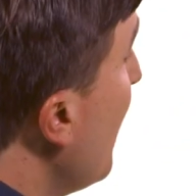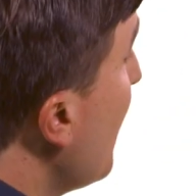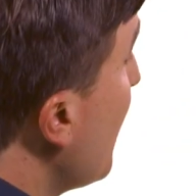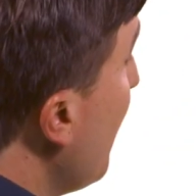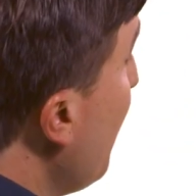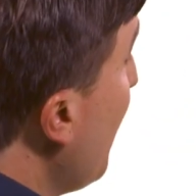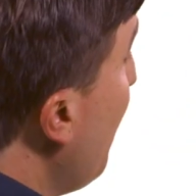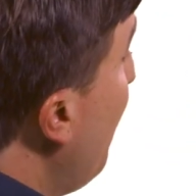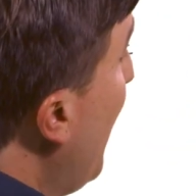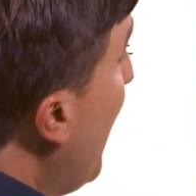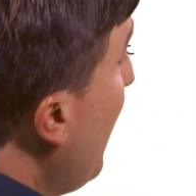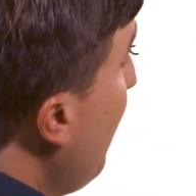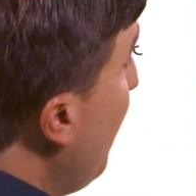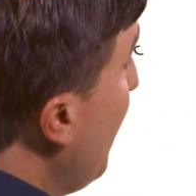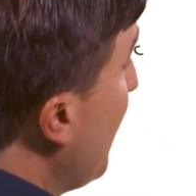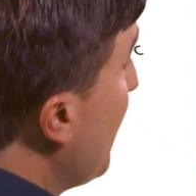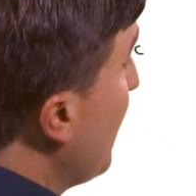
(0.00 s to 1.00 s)
Some of the
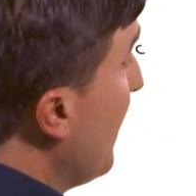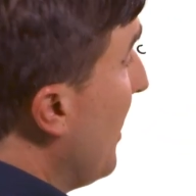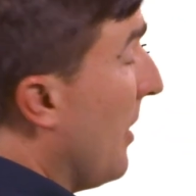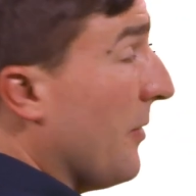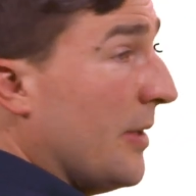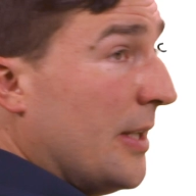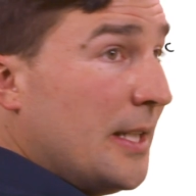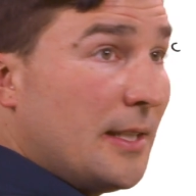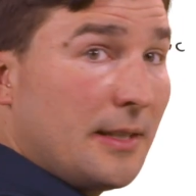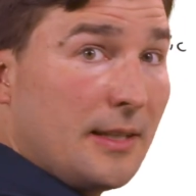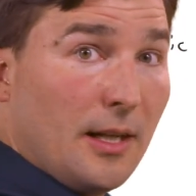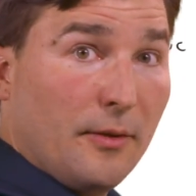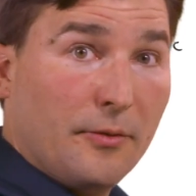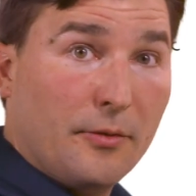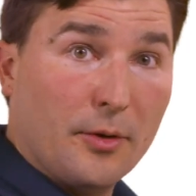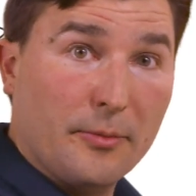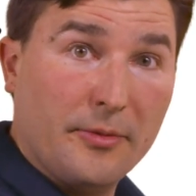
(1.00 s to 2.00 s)
benefits of this
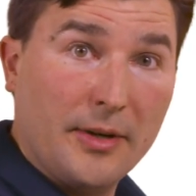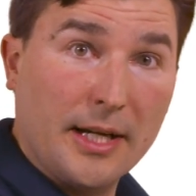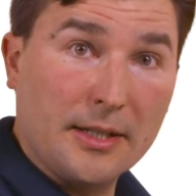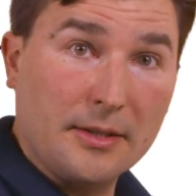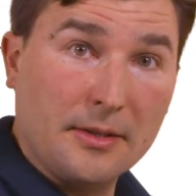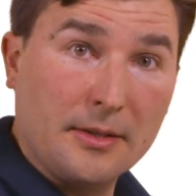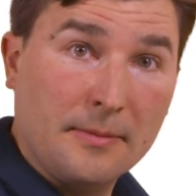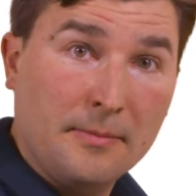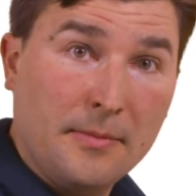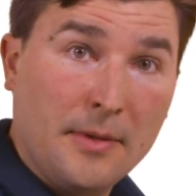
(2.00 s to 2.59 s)
cell form factor